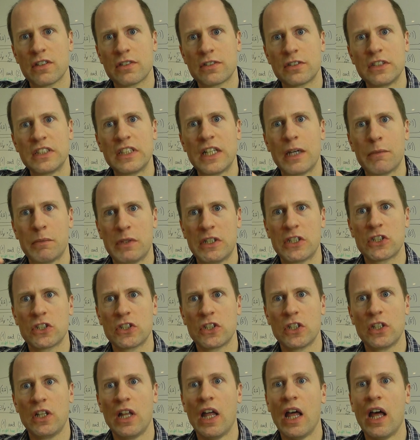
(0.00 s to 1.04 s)
the
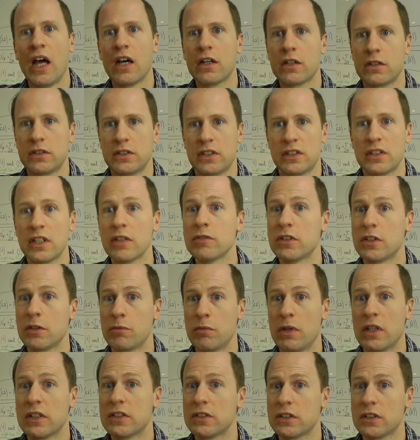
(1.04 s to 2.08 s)
three-dimensional
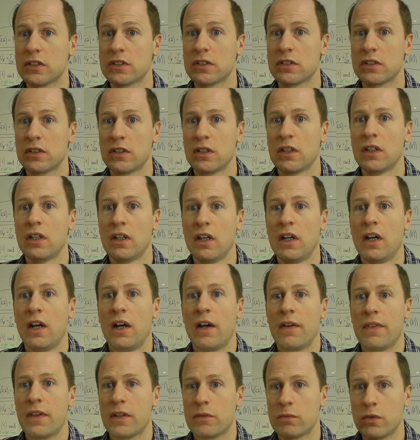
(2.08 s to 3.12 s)
connectivity matrix
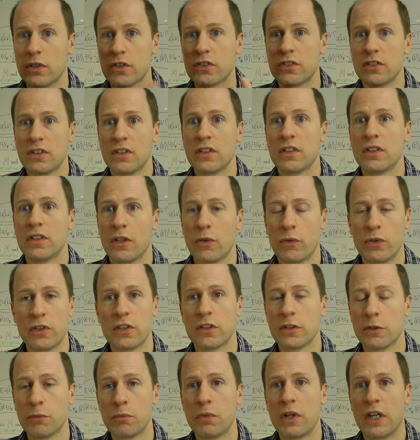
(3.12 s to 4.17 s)
that was in the
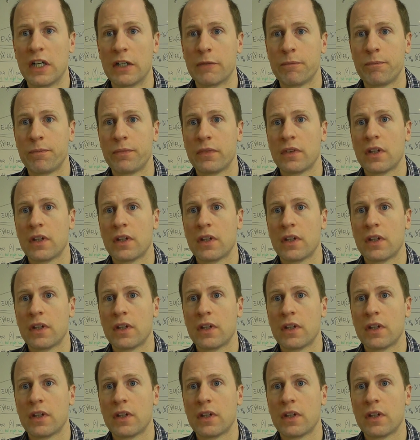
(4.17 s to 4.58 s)
original brain.